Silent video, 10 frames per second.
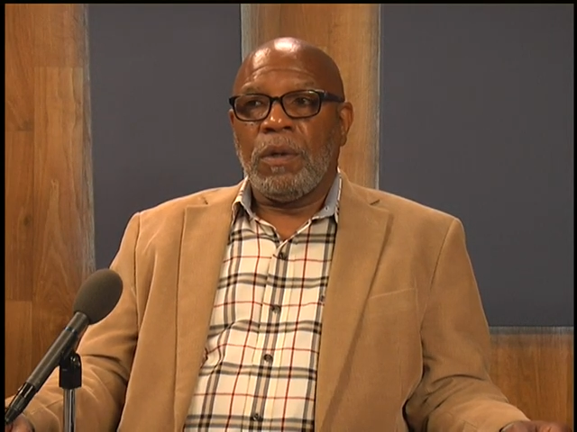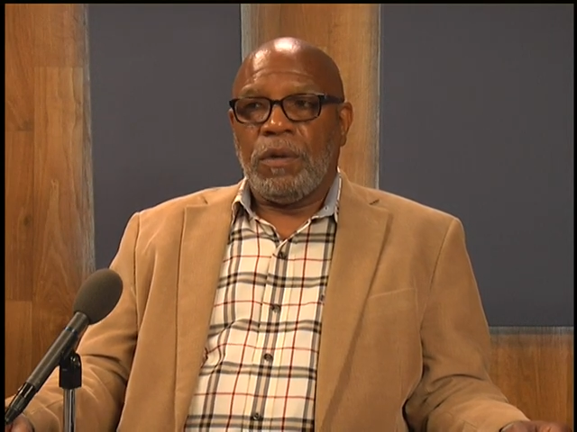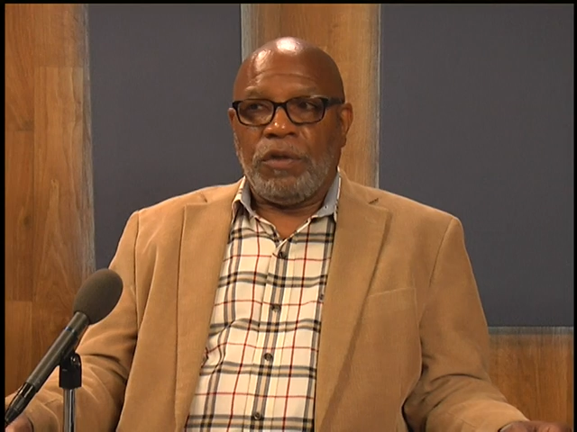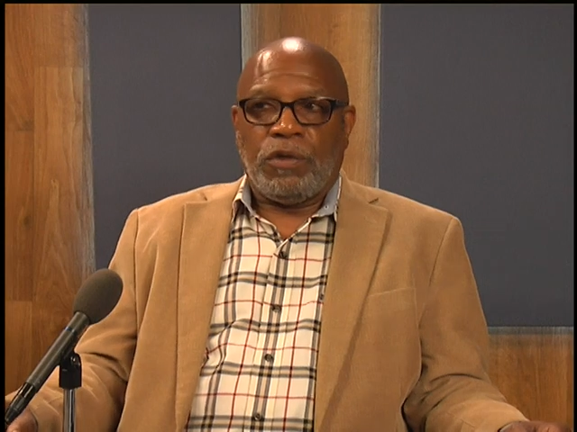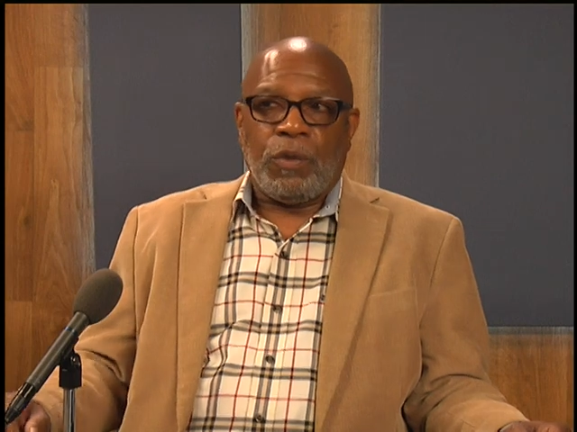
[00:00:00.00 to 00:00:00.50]

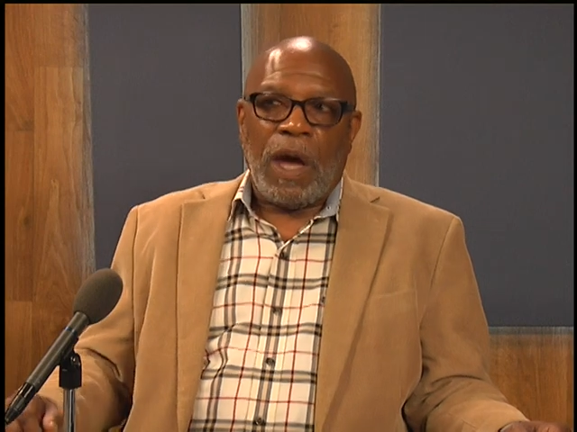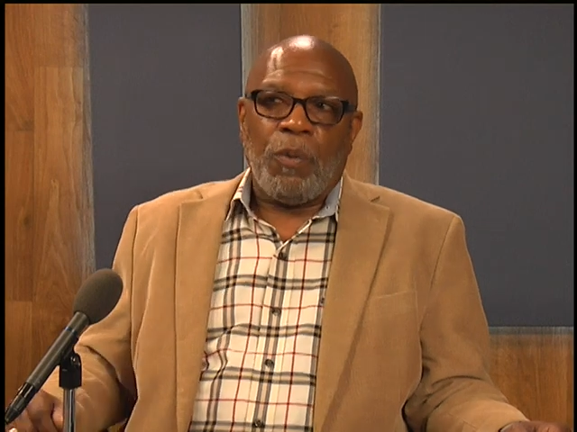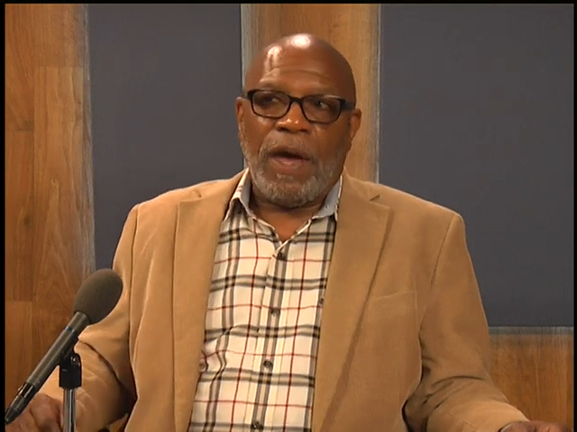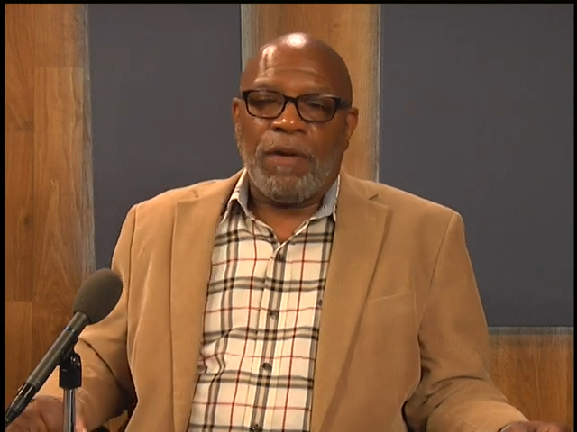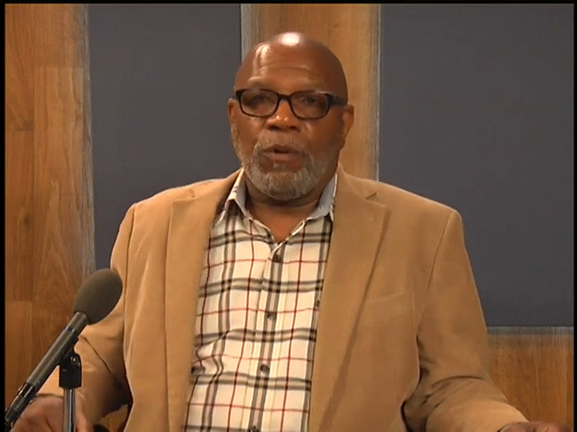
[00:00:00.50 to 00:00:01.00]
This is why
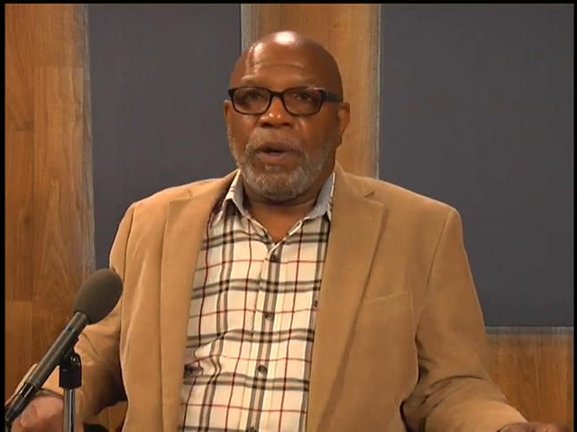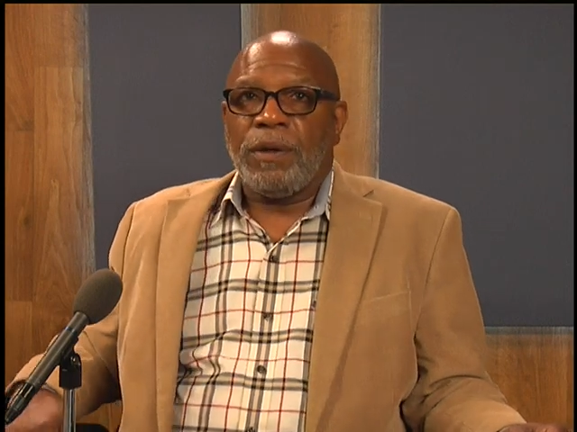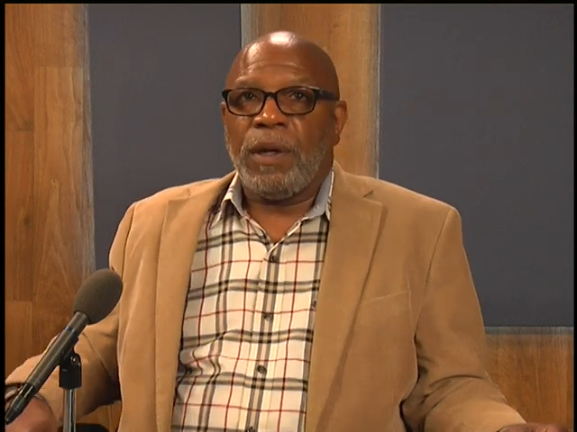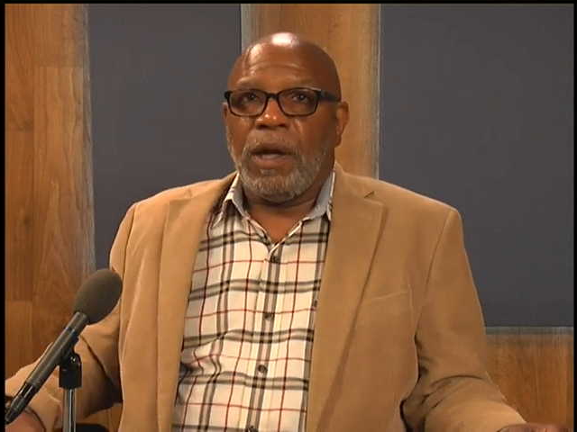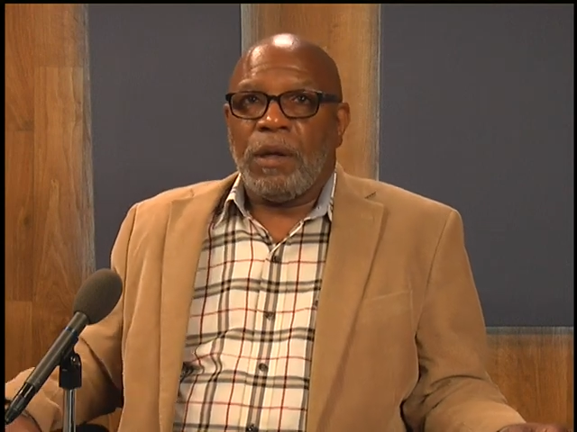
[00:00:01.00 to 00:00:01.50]
we have the
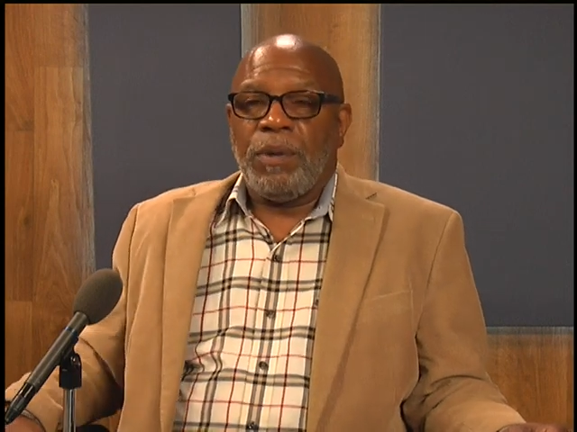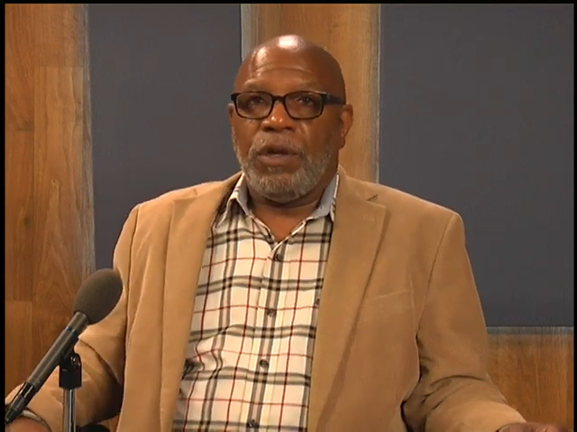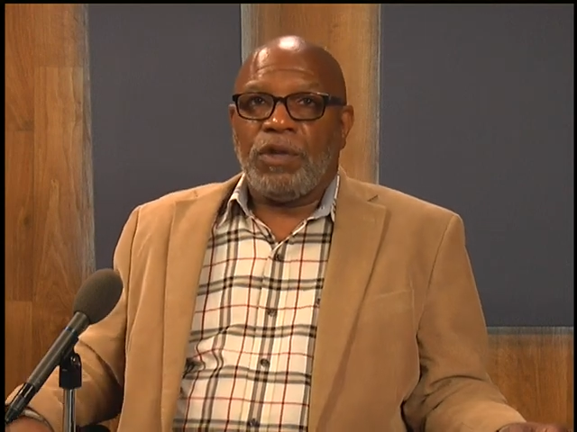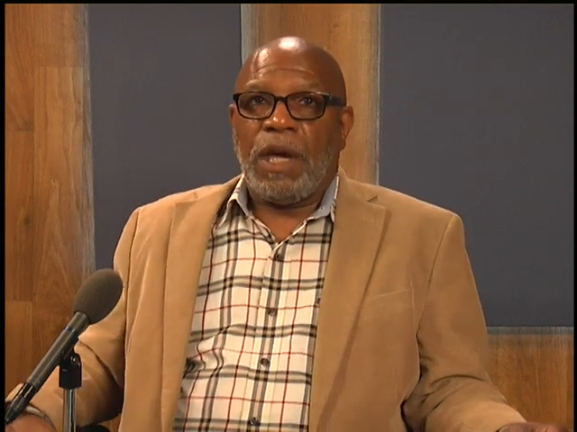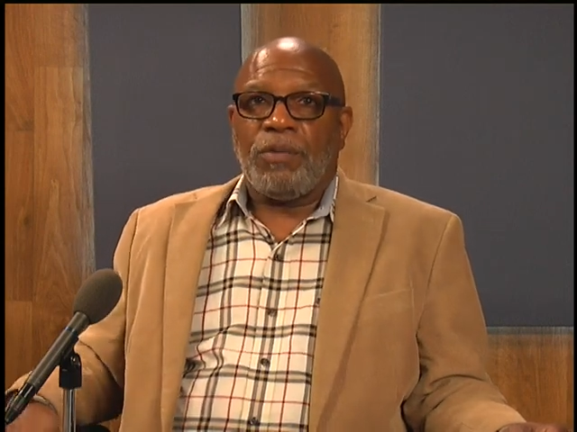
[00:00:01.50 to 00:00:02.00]

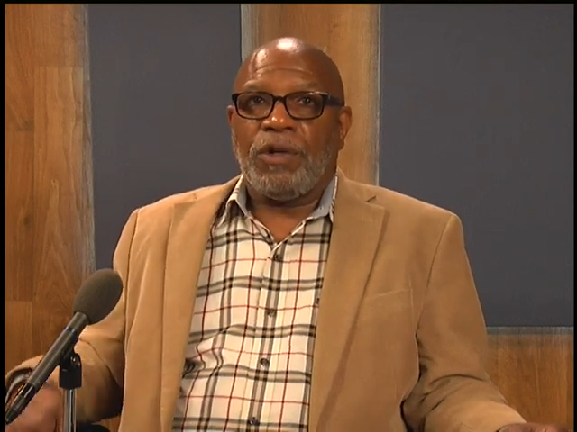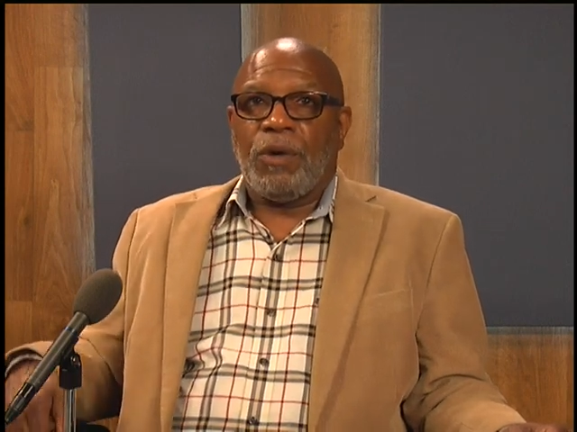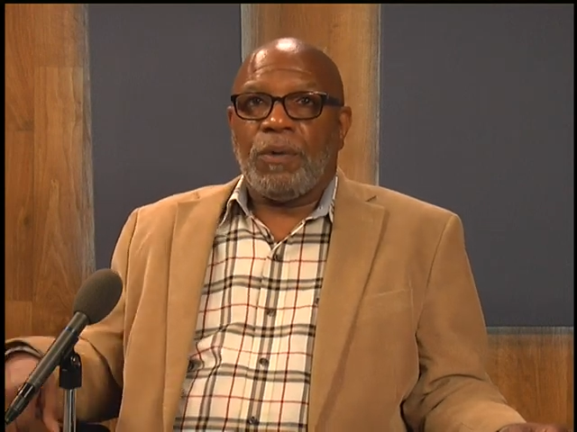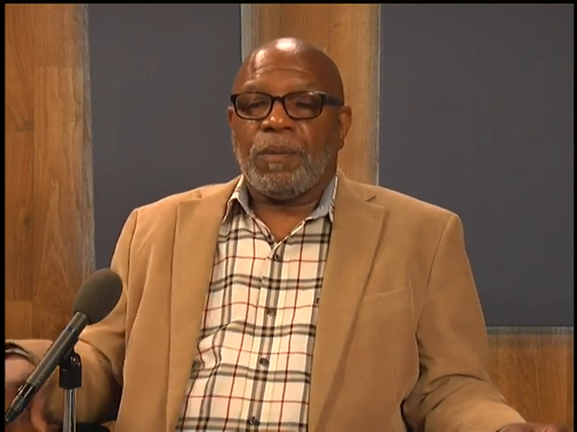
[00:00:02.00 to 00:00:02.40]
WendellElAminJamesShow.